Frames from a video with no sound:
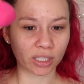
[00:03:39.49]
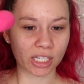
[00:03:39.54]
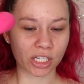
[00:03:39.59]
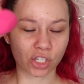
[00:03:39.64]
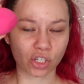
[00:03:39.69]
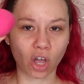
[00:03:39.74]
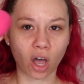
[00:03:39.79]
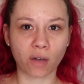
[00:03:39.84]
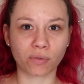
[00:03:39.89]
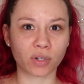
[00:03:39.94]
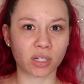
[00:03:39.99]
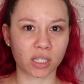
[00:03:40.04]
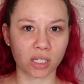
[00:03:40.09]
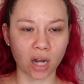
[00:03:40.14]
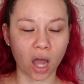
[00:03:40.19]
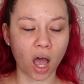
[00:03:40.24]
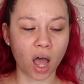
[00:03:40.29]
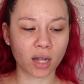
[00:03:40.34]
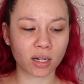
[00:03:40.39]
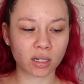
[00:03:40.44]
soft. It's
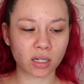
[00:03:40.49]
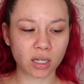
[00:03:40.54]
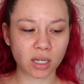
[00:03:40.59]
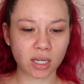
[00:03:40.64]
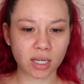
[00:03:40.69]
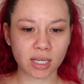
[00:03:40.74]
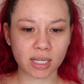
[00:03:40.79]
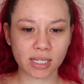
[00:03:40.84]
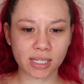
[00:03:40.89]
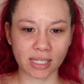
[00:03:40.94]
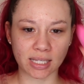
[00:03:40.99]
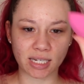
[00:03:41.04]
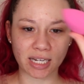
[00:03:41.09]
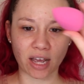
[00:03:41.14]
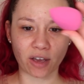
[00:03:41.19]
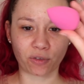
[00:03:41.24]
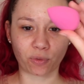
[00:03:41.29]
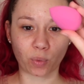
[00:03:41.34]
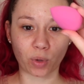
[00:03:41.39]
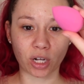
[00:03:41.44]
not stiff.